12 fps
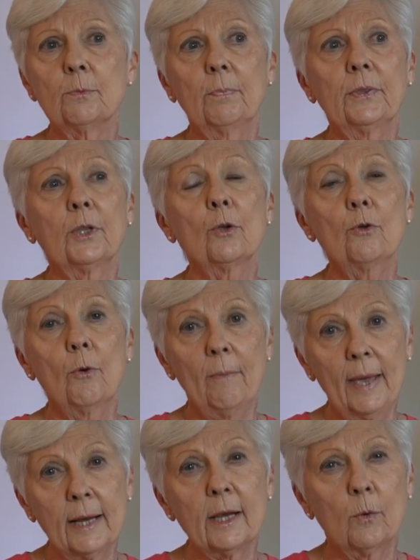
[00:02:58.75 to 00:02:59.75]
but they're
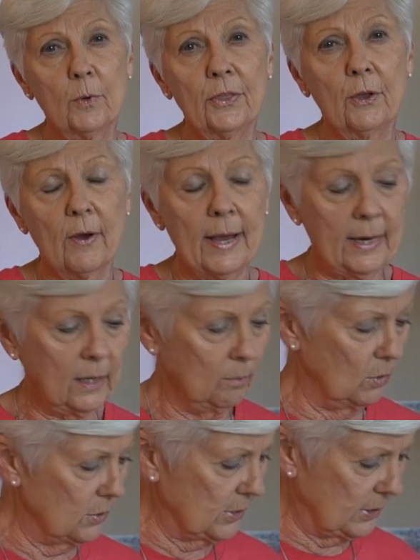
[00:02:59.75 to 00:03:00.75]
nomadic with their
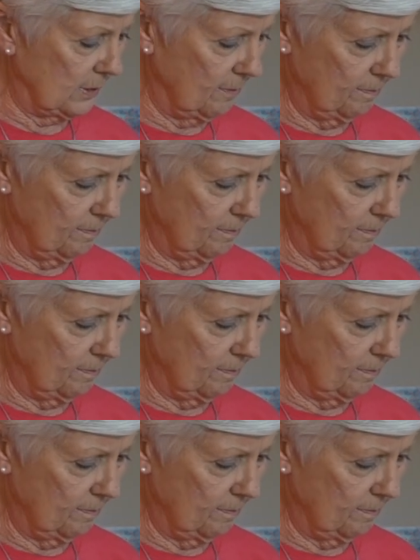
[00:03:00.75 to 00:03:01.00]
animals.